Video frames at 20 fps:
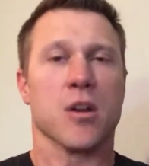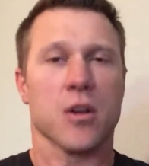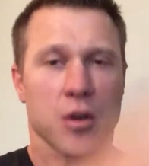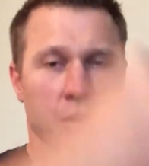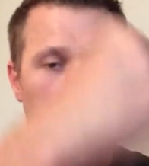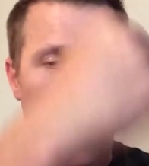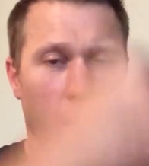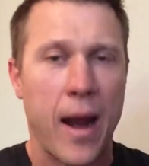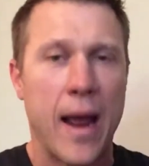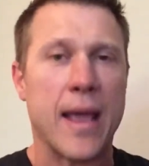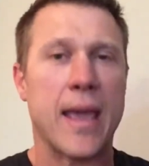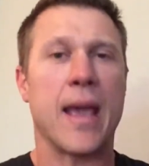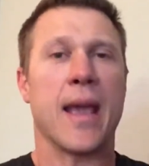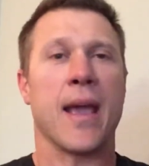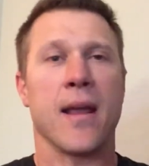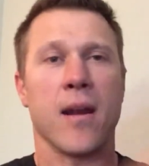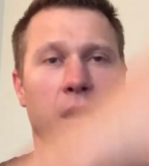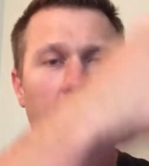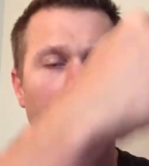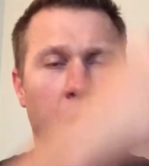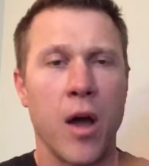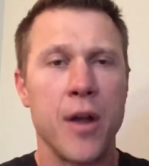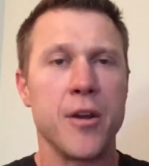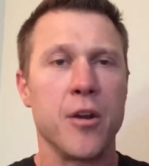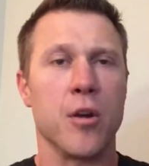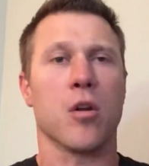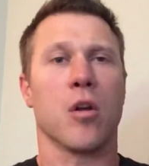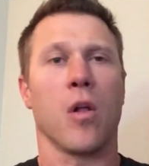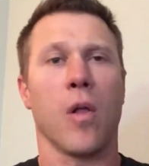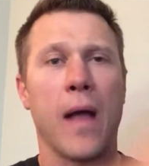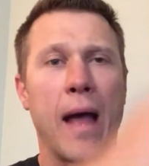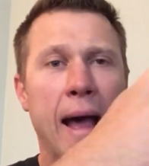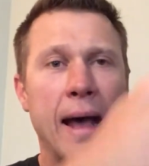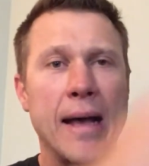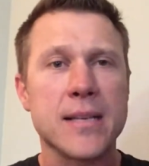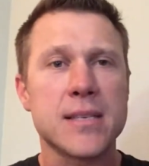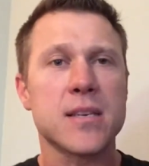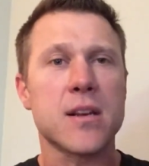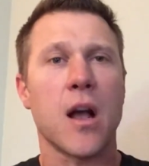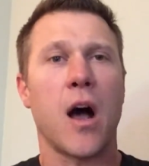cracking it on your
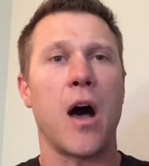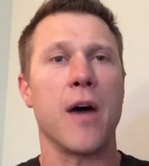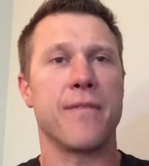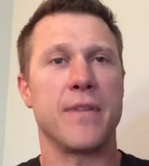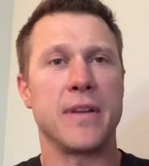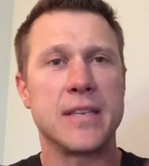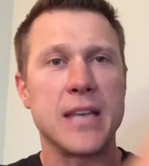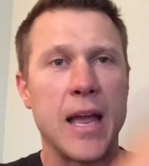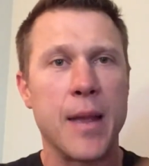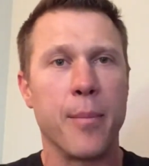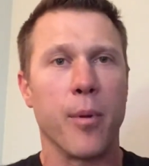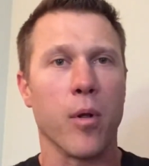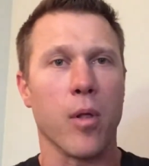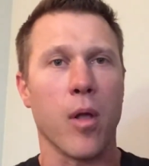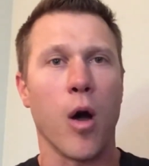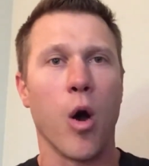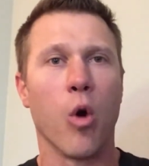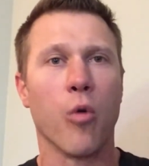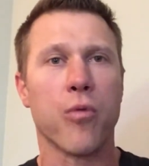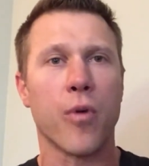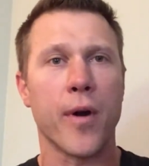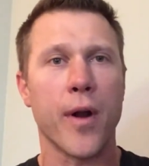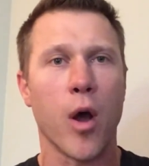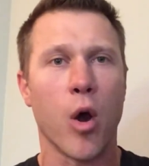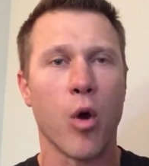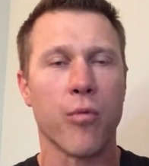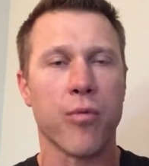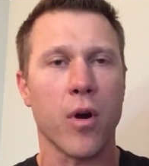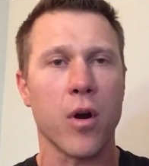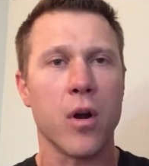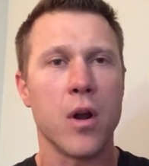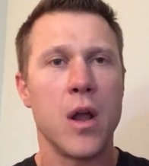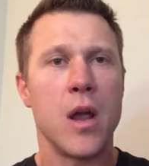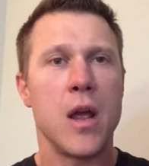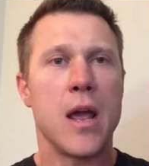glass coffee table over and over.